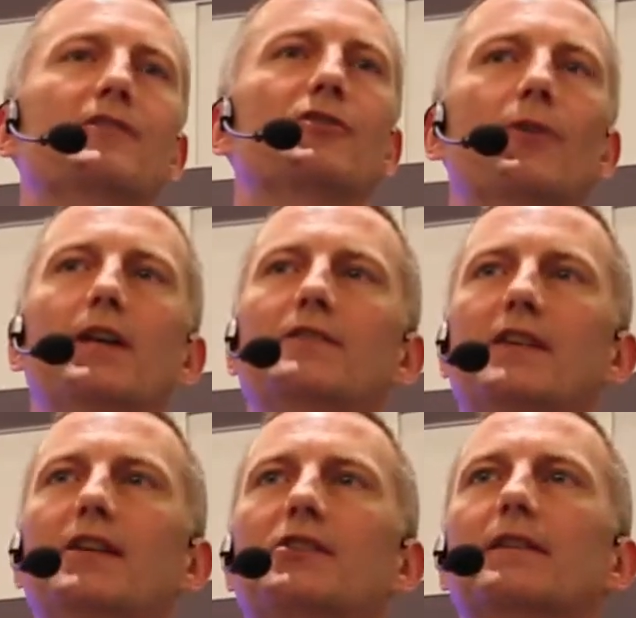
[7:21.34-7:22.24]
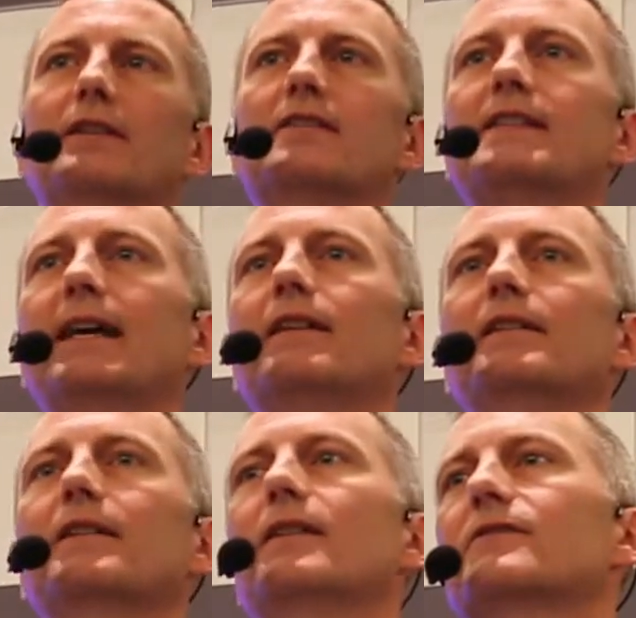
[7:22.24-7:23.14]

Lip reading: as an organization? Is talent